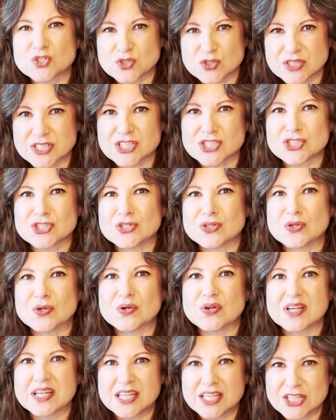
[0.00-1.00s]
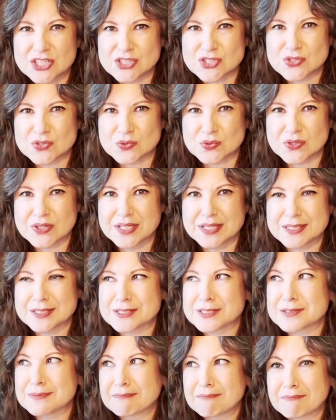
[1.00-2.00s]
traditional
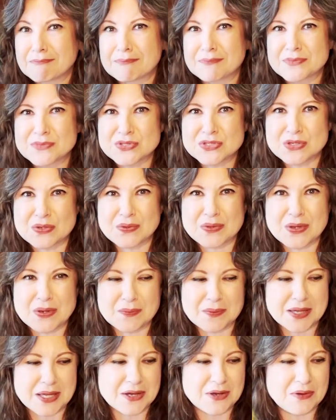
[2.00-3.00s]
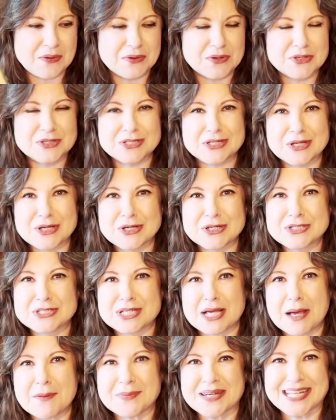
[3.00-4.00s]
historians. So there we go. Good
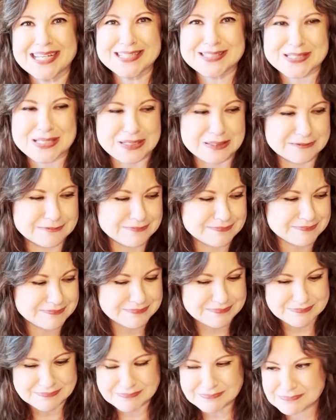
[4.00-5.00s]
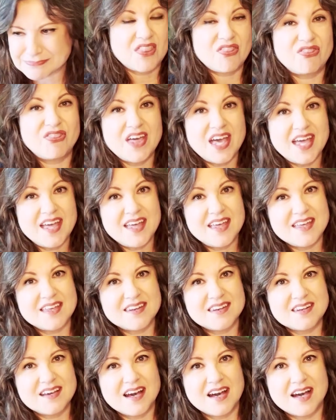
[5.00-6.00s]
job, Nancy.
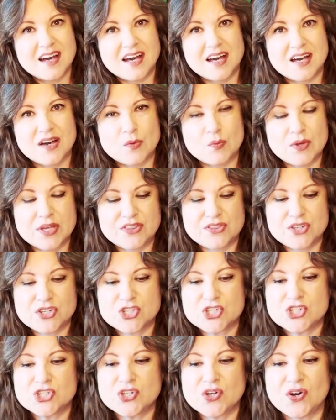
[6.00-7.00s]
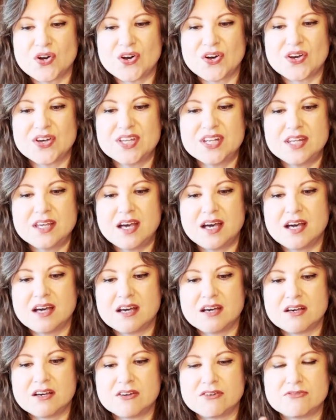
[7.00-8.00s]
Then with Siân
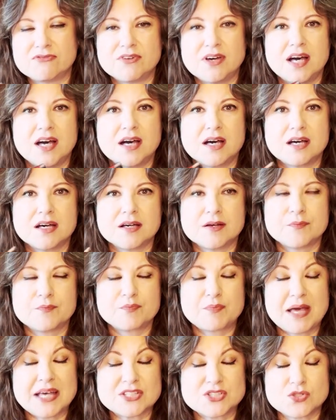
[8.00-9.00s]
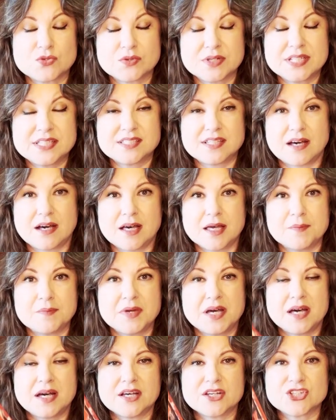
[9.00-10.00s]
of Pastory Time,
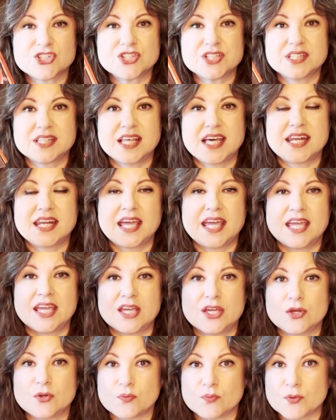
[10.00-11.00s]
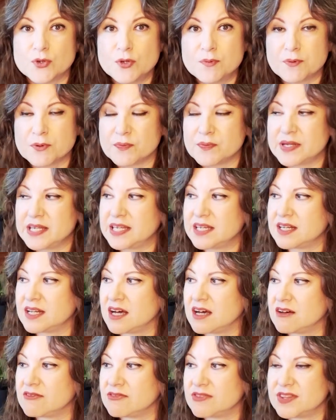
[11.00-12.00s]
she led a group read
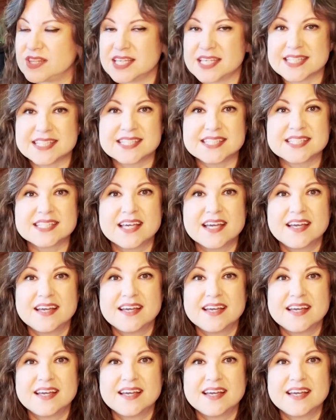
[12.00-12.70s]
of this.